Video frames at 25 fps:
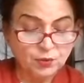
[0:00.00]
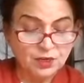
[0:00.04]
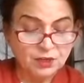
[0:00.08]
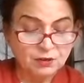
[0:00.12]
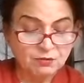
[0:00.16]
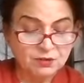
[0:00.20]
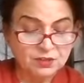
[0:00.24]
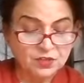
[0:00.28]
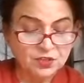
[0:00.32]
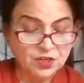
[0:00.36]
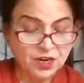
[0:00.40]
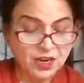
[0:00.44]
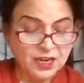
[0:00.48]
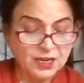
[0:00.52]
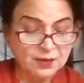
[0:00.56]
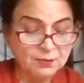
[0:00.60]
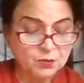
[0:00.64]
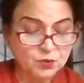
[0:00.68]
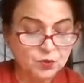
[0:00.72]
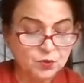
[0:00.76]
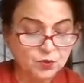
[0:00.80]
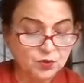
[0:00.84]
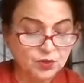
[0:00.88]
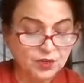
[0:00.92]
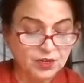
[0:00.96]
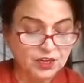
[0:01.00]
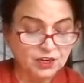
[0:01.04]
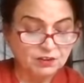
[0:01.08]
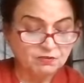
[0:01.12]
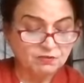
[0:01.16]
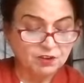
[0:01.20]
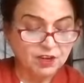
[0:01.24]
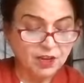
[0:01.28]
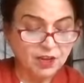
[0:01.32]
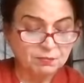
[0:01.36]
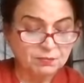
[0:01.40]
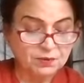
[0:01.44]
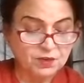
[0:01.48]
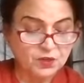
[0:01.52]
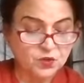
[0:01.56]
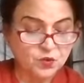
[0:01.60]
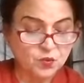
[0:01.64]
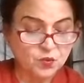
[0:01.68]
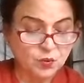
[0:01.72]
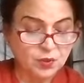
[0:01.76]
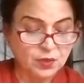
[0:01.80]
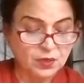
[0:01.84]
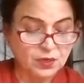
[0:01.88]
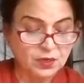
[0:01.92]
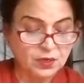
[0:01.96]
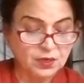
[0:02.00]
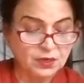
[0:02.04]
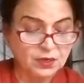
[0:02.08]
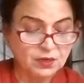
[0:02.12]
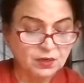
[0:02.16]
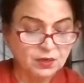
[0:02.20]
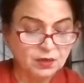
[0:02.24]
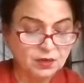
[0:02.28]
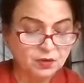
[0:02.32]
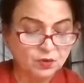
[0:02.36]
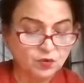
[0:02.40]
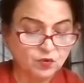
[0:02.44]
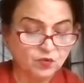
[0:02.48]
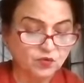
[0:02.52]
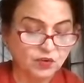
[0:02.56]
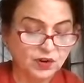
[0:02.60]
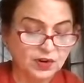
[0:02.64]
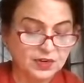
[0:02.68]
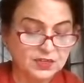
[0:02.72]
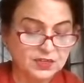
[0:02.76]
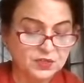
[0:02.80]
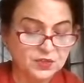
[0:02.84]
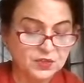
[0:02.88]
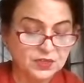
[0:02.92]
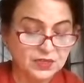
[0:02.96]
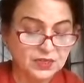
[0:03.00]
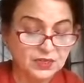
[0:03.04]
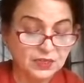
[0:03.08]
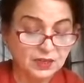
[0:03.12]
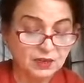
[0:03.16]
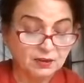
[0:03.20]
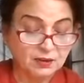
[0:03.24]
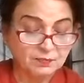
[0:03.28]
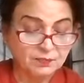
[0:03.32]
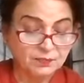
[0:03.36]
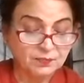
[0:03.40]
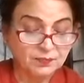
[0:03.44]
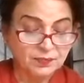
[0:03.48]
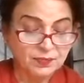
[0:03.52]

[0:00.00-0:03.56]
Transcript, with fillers: it was time Sugriv kept his word to find Sita.